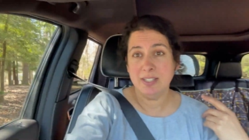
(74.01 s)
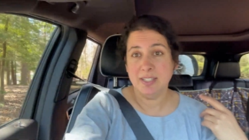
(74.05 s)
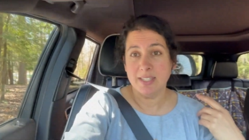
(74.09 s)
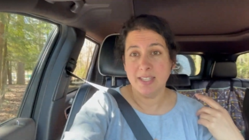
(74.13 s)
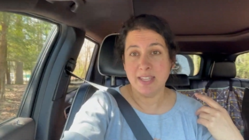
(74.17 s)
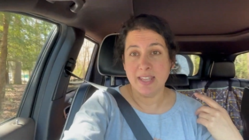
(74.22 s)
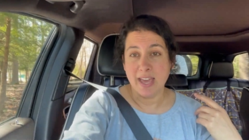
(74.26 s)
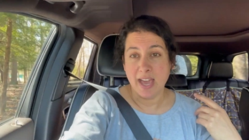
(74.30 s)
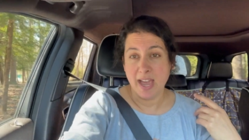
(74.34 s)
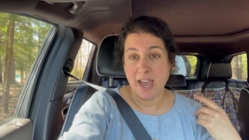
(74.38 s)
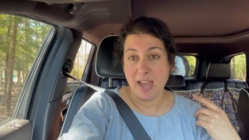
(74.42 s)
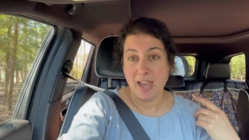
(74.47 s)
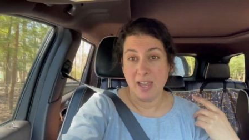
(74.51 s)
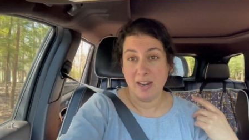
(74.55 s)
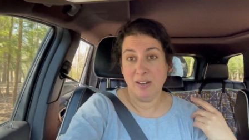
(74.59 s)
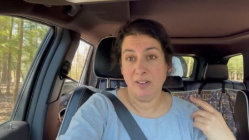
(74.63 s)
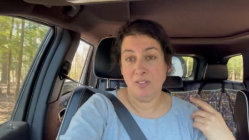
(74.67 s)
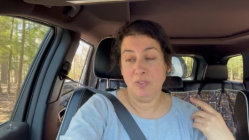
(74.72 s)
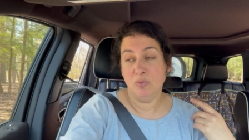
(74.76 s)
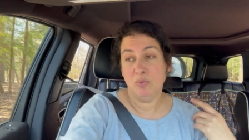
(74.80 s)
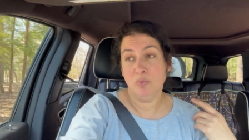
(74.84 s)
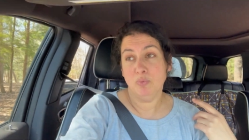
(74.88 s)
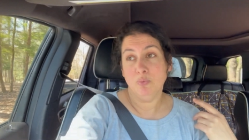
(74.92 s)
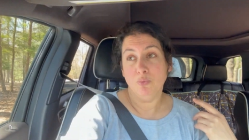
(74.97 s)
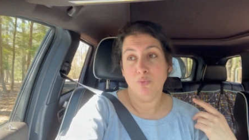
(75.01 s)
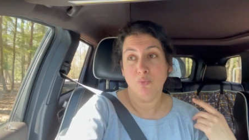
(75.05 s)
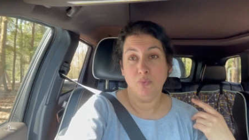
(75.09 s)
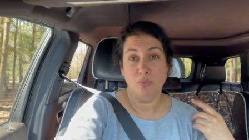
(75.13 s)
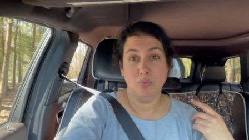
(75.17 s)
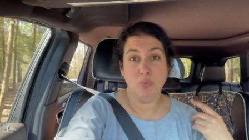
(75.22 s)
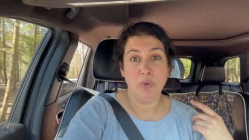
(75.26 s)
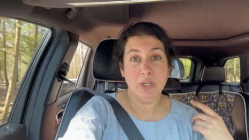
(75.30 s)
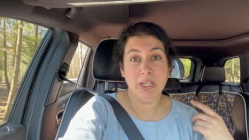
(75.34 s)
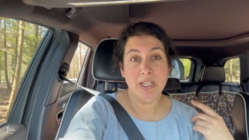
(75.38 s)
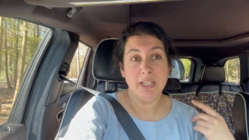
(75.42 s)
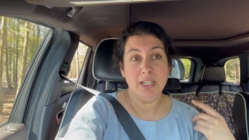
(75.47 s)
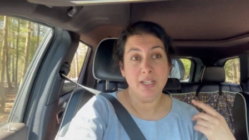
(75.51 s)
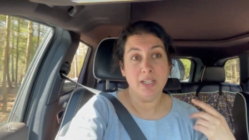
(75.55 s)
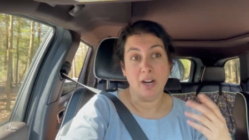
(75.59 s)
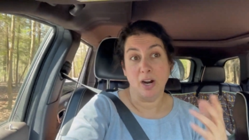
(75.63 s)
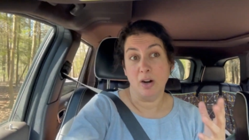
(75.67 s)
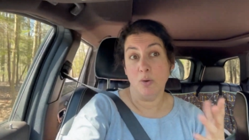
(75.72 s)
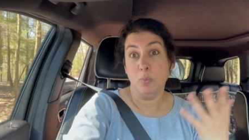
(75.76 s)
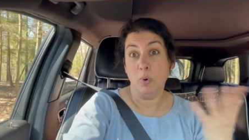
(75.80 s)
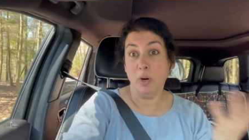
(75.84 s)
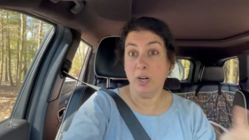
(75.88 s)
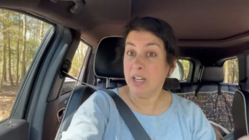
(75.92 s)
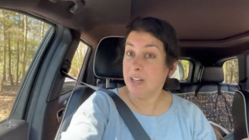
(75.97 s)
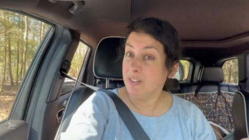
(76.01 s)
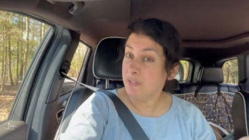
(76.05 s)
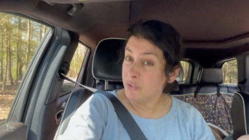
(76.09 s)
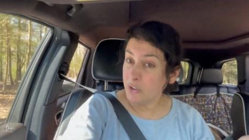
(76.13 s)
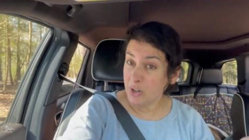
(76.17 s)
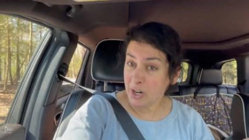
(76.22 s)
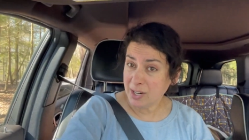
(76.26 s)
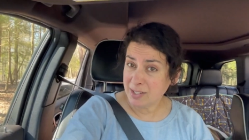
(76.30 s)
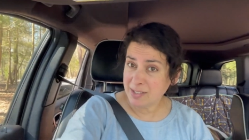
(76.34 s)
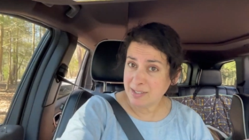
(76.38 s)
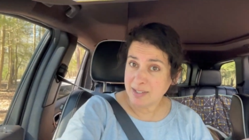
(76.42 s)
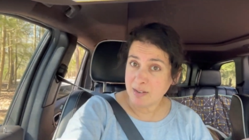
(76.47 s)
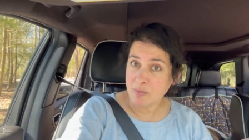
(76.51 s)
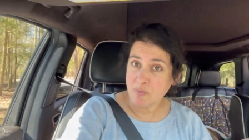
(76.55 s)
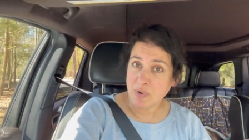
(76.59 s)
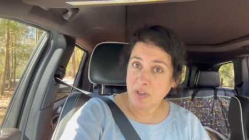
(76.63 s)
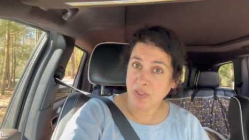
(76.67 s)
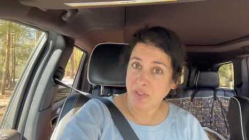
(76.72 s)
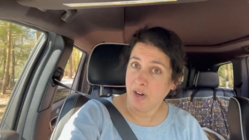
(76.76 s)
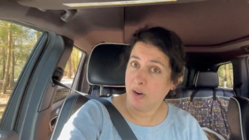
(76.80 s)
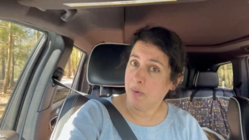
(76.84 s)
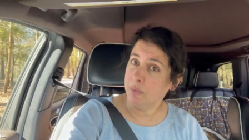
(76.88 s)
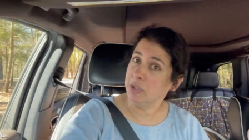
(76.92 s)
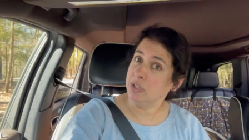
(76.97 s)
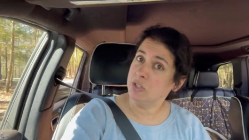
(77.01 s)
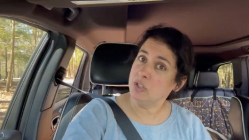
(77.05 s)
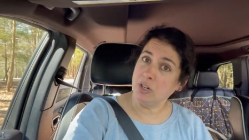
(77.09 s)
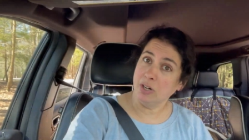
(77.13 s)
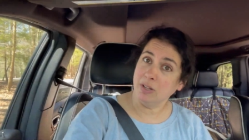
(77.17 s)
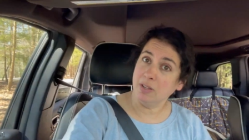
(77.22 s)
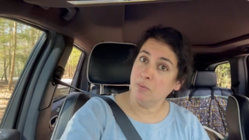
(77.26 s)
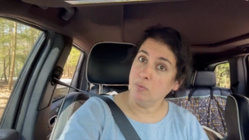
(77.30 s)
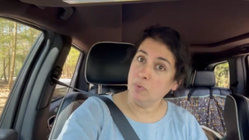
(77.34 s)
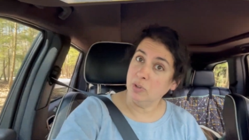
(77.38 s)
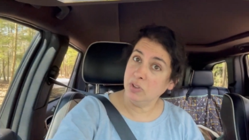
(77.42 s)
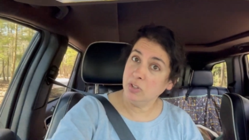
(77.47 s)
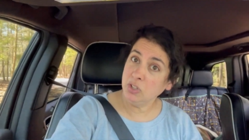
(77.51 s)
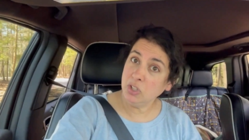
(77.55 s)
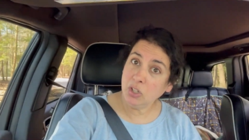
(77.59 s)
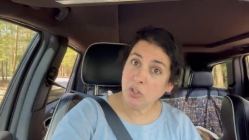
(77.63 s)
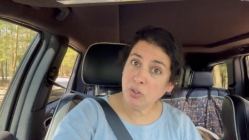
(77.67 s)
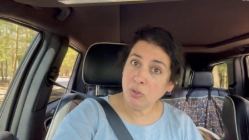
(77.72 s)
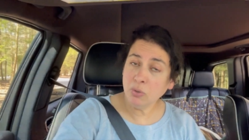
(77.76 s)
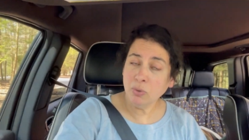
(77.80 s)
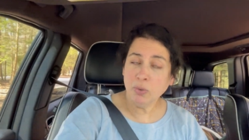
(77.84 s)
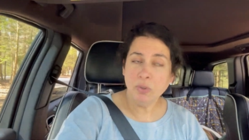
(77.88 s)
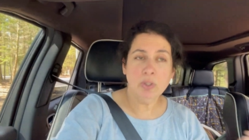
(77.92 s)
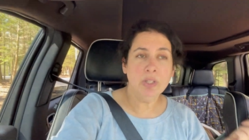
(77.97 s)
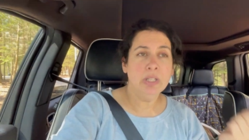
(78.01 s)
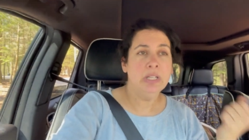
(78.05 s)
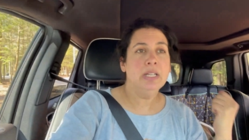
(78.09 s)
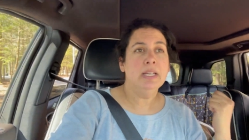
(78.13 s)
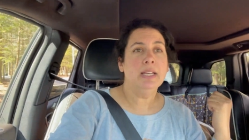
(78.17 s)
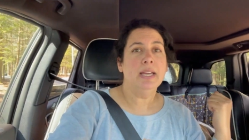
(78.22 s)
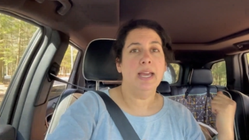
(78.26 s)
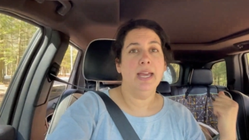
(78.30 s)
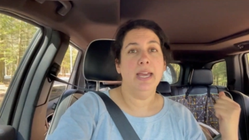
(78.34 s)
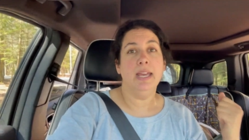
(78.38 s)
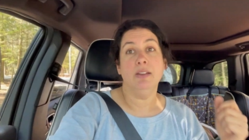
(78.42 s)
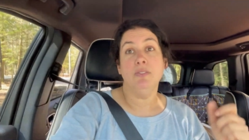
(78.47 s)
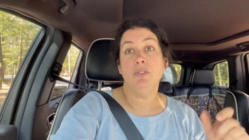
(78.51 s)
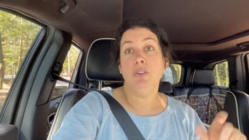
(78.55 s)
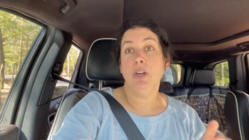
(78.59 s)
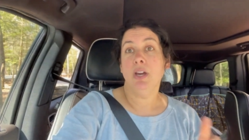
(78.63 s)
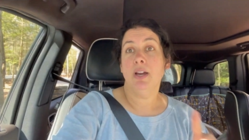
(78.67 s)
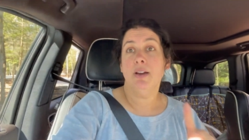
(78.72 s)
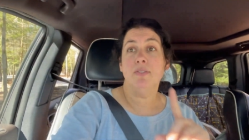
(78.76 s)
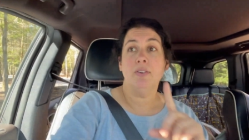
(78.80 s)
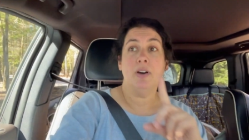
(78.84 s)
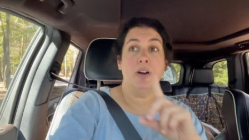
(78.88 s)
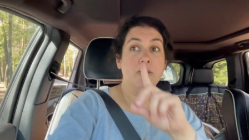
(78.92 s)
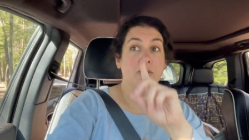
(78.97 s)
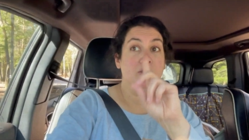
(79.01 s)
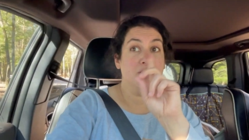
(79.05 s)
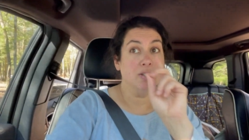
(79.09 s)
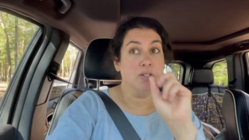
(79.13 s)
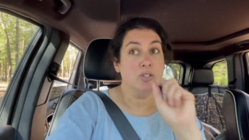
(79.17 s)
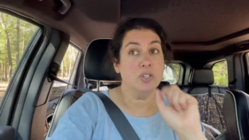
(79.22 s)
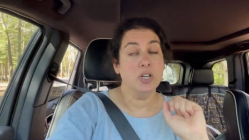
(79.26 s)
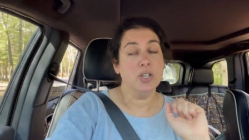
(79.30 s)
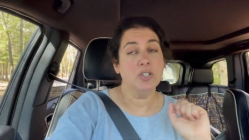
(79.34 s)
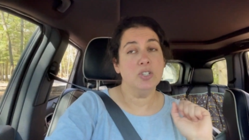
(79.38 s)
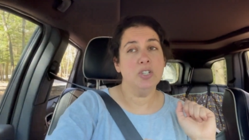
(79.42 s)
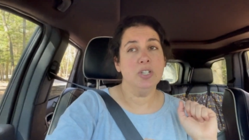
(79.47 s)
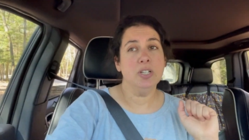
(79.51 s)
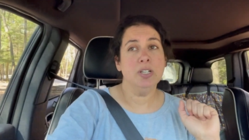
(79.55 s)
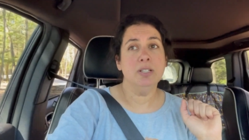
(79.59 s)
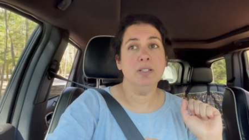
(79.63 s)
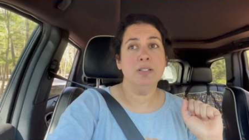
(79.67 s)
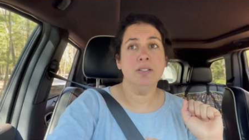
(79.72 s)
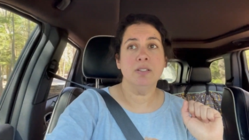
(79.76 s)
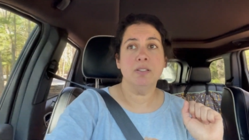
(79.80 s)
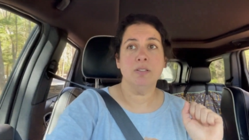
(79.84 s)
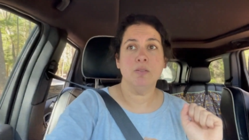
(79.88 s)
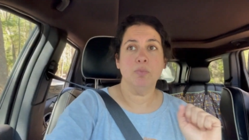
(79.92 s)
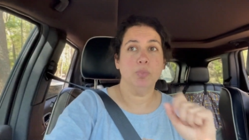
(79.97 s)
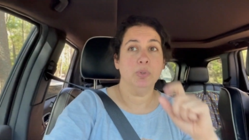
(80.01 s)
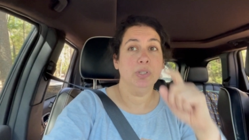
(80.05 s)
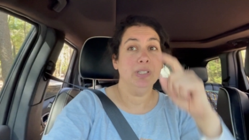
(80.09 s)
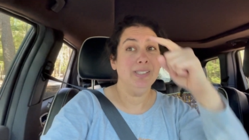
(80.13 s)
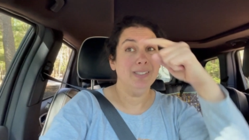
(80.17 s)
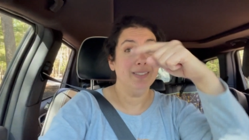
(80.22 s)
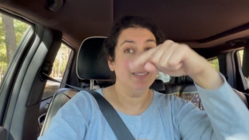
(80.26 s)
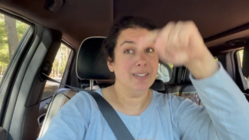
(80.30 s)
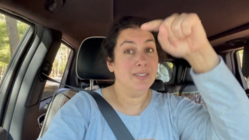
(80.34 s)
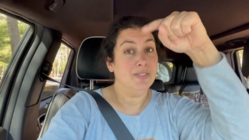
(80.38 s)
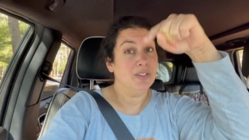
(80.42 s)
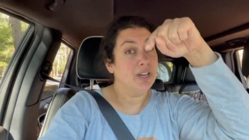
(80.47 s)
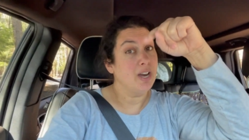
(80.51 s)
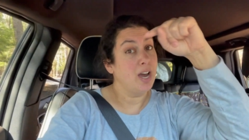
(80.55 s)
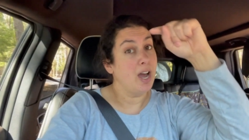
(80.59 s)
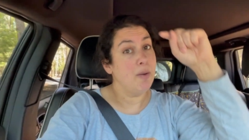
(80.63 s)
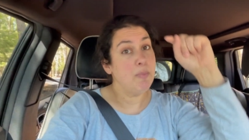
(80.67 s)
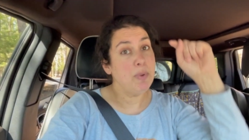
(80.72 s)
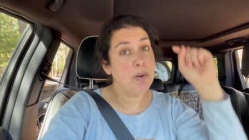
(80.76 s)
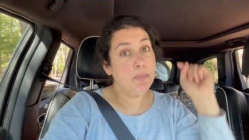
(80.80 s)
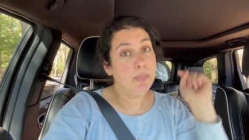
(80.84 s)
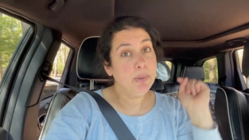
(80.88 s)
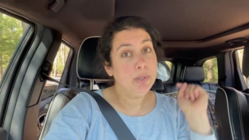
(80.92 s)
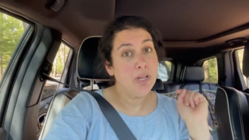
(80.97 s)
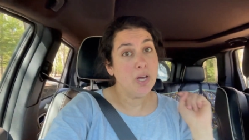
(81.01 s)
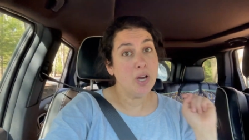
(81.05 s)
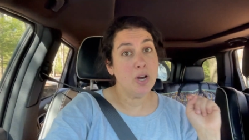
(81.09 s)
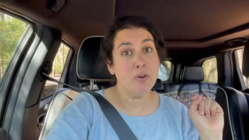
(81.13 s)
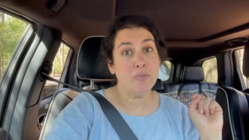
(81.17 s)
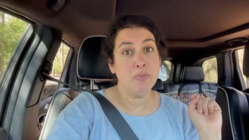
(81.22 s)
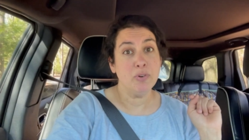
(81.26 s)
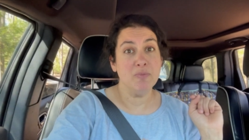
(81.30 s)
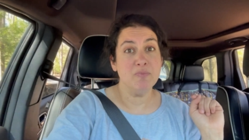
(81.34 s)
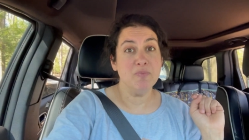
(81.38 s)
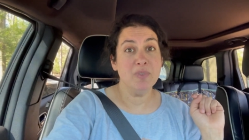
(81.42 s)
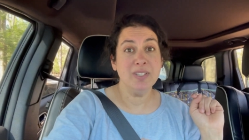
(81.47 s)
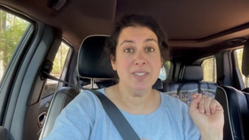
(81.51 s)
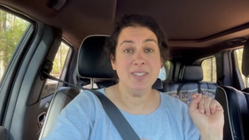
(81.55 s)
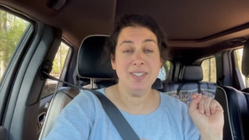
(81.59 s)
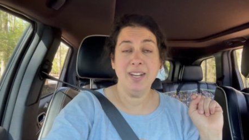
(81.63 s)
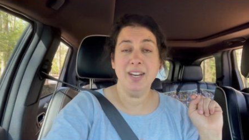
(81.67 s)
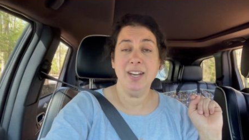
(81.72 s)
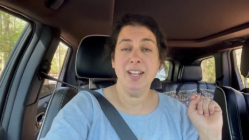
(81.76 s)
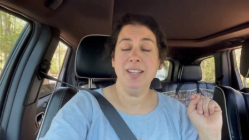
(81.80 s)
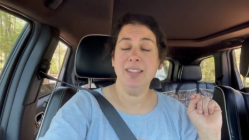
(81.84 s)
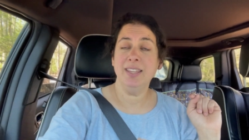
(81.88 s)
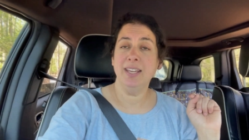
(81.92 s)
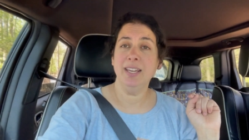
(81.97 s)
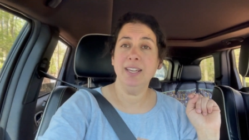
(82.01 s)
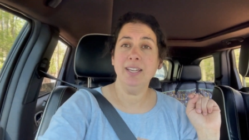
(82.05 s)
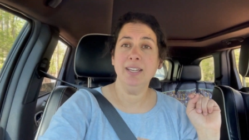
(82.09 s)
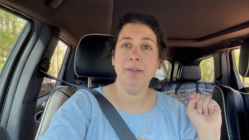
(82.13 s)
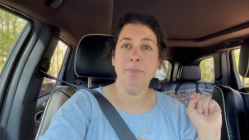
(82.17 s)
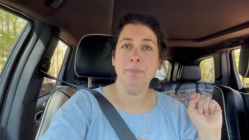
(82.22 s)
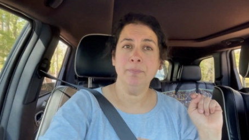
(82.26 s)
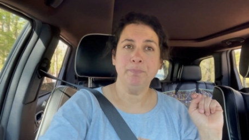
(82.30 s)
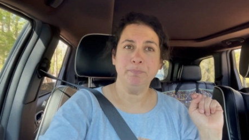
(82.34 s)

that we are working for us, and we thought we'd share them with you. And if you have other suggestions, please leave a comment below if we've missed anything.